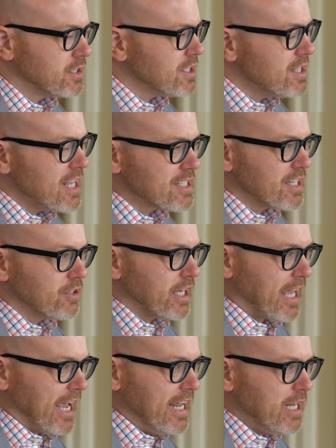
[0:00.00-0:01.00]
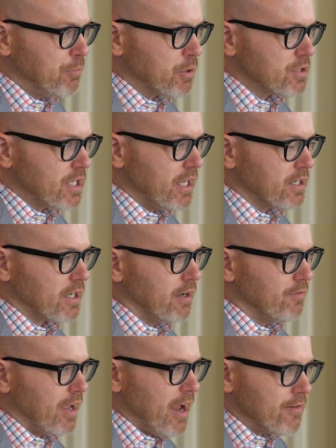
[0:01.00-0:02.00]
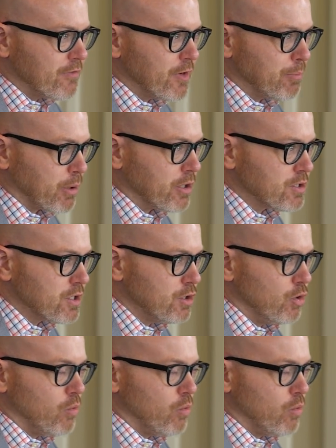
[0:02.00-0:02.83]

Doesn't that sound like 80% of every person